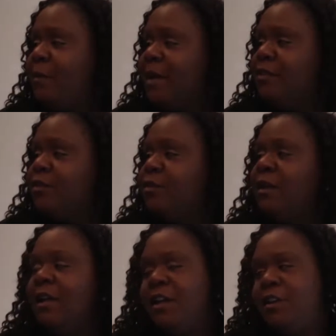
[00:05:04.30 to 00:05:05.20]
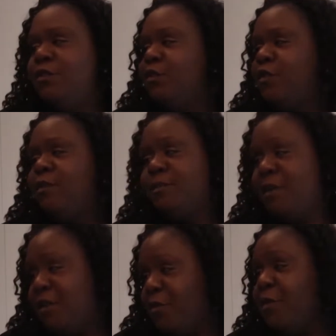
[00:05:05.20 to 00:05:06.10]
back to school, you do so much
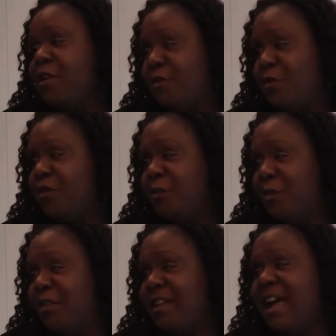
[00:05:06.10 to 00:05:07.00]
better when you're an older person.